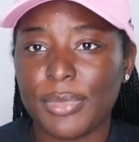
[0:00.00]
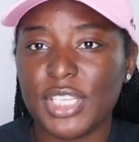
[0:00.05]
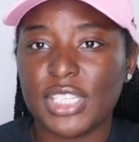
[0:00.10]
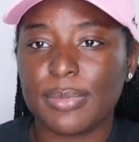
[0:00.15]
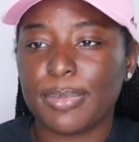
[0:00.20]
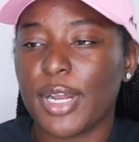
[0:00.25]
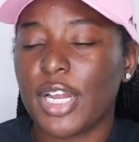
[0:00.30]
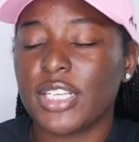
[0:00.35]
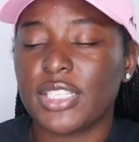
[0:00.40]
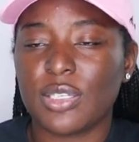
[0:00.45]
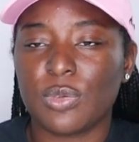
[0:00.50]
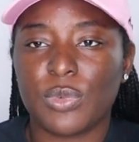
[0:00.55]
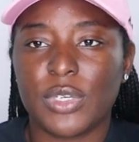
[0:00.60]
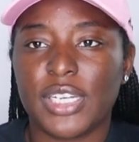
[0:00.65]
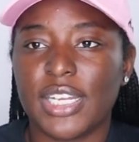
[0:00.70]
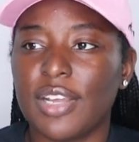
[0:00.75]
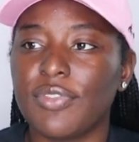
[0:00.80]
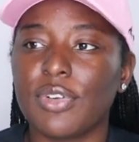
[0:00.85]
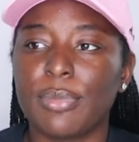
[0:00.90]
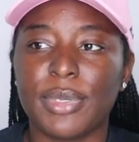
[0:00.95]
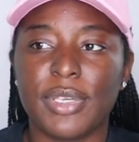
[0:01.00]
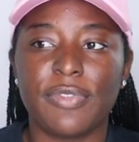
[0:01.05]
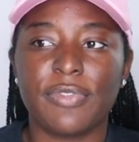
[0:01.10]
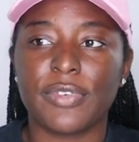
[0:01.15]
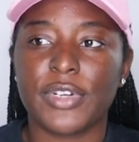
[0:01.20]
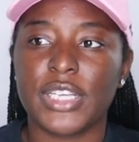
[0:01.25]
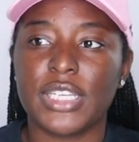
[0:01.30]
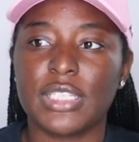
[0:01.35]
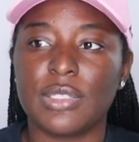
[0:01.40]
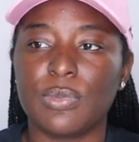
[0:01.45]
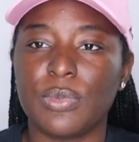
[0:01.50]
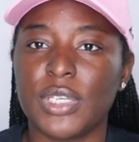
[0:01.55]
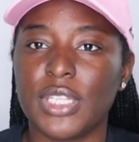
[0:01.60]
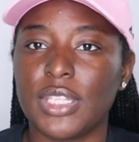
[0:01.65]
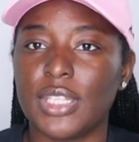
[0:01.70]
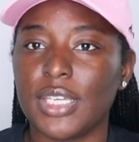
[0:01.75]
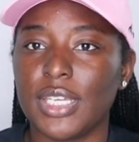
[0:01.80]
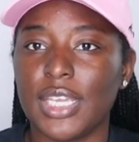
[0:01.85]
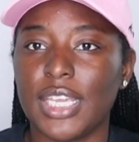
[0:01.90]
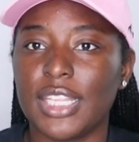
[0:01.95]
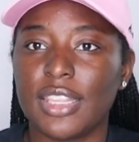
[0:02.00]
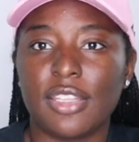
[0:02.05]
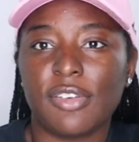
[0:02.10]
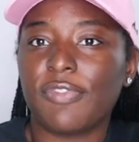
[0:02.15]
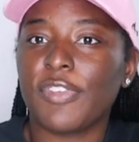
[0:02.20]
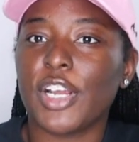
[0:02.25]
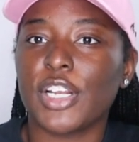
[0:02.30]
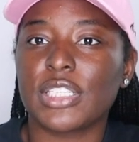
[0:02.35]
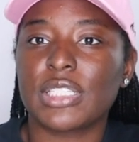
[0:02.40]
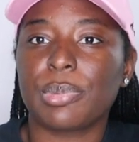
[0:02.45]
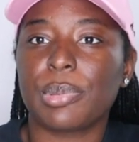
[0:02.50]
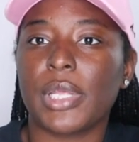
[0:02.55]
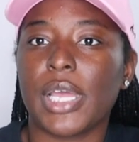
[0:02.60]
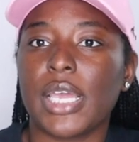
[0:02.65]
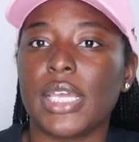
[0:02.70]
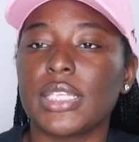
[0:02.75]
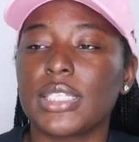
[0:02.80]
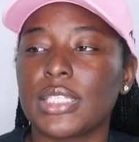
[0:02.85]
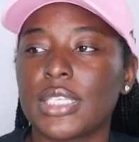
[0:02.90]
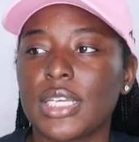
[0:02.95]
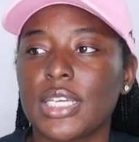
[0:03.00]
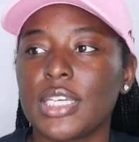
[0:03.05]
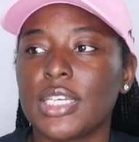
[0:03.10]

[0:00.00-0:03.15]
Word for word: this person would never be friends with in the first place.